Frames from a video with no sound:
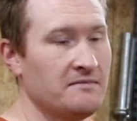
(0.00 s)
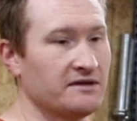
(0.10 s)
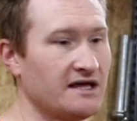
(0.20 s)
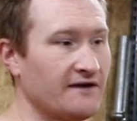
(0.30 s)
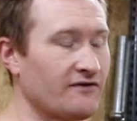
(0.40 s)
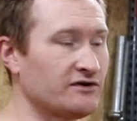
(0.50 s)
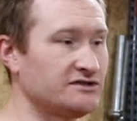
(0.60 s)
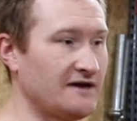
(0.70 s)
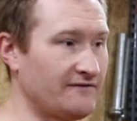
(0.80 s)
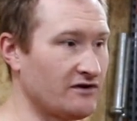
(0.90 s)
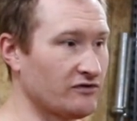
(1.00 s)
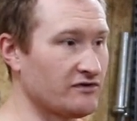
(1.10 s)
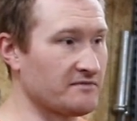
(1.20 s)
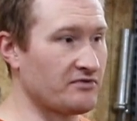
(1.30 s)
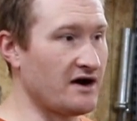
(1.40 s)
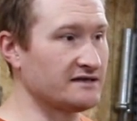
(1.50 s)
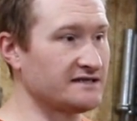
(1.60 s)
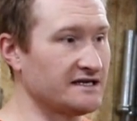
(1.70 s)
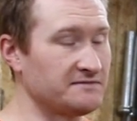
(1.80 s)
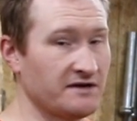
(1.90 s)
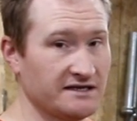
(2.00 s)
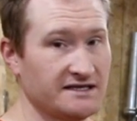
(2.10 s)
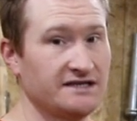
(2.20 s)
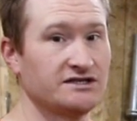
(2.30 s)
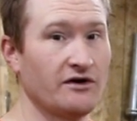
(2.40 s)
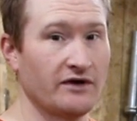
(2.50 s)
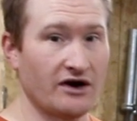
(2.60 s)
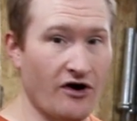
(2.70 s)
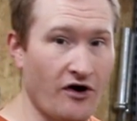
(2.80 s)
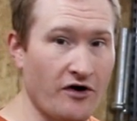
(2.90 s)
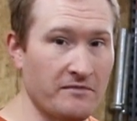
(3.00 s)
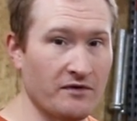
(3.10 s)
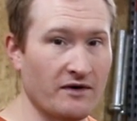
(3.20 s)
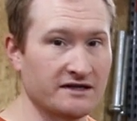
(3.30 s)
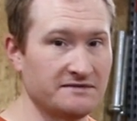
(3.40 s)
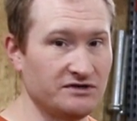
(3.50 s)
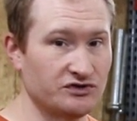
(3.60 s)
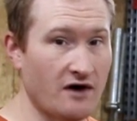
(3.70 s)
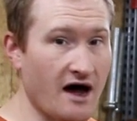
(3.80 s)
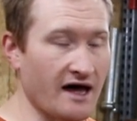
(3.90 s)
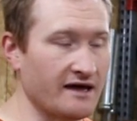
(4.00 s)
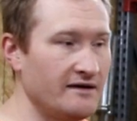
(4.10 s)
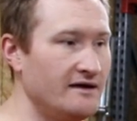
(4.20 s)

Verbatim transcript: But then of course you have to go through the process because it is going in a home, you want it to be dry.